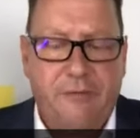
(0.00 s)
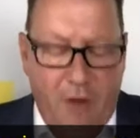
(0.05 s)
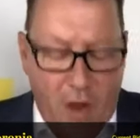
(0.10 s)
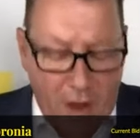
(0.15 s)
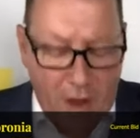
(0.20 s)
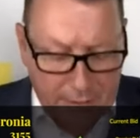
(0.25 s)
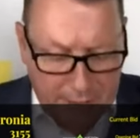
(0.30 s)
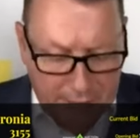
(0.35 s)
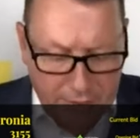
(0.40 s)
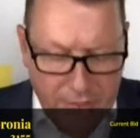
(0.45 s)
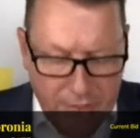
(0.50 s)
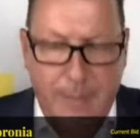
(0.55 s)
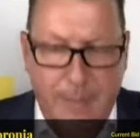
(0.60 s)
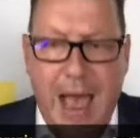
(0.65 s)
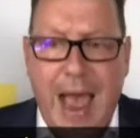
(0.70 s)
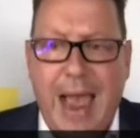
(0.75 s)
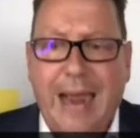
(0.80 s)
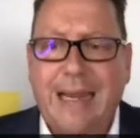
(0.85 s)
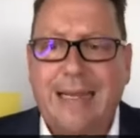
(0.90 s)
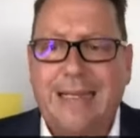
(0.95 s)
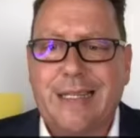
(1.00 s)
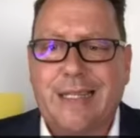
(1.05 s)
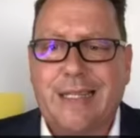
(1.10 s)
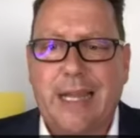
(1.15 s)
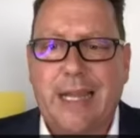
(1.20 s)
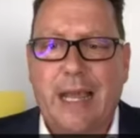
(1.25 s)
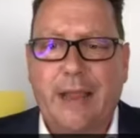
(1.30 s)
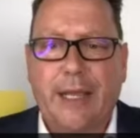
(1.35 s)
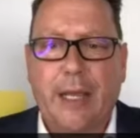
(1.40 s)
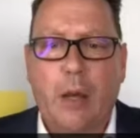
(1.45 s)
Finally on the market and
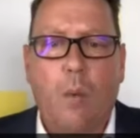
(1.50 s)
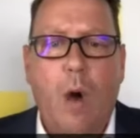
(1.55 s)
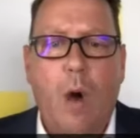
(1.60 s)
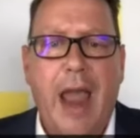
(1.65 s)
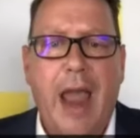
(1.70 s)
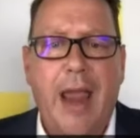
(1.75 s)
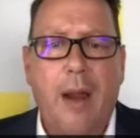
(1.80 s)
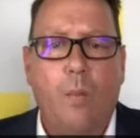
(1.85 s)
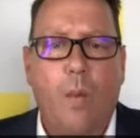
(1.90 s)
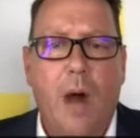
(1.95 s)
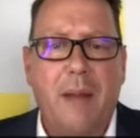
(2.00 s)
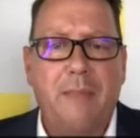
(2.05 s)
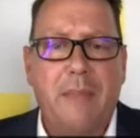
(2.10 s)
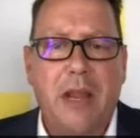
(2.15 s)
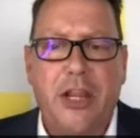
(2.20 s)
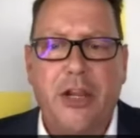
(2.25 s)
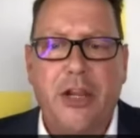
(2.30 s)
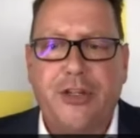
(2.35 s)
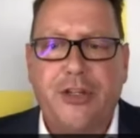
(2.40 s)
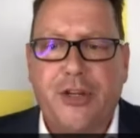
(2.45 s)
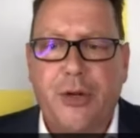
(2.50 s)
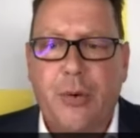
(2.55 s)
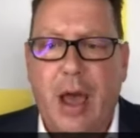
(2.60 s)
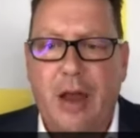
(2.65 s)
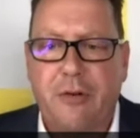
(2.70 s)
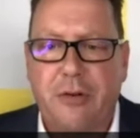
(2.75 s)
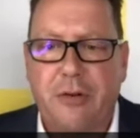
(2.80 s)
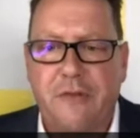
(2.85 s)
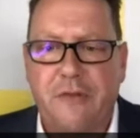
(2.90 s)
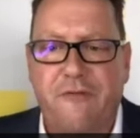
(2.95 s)
selling away at
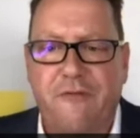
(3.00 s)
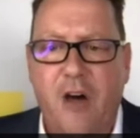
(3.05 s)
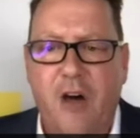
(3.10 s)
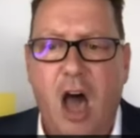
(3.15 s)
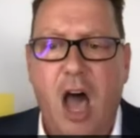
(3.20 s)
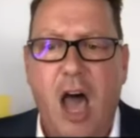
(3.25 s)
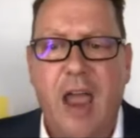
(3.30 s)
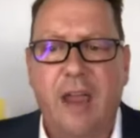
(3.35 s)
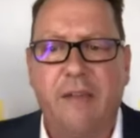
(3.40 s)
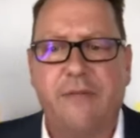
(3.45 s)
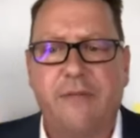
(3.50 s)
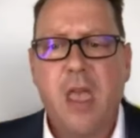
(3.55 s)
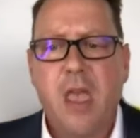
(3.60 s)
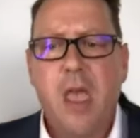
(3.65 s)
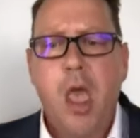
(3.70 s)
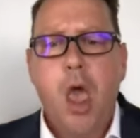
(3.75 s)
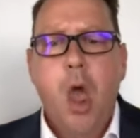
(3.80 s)
1,205,000.